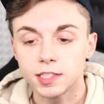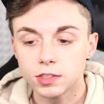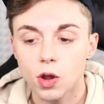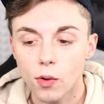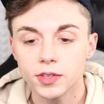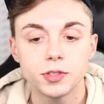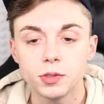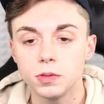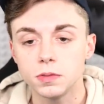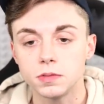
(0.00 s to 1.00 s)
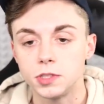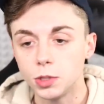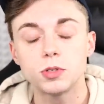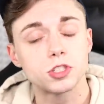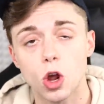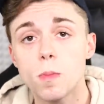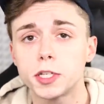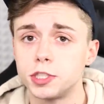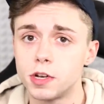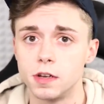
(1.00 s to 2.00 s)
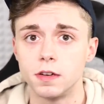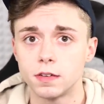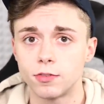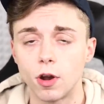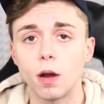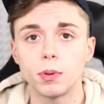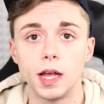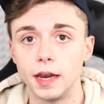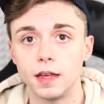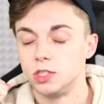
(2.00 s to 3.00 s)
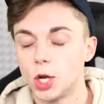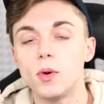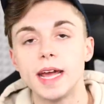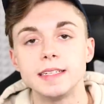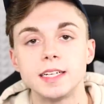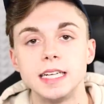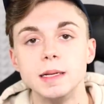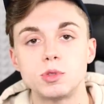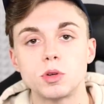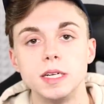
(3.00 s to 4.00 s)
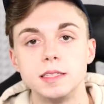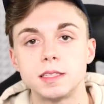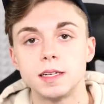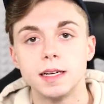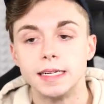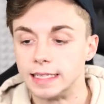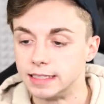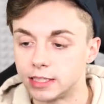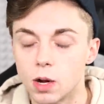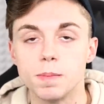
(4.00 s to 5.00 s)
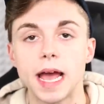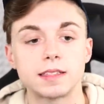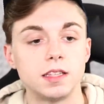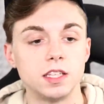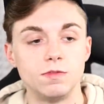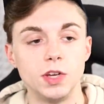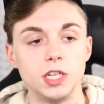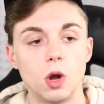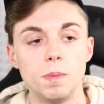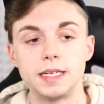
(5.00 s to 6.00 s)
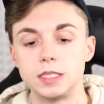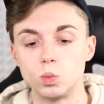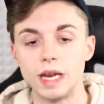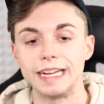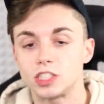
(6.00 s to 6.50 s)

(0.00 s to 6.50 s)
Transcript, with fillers: This is going to do so much good for our planet. Donate to Team Trees. And come back to this video because we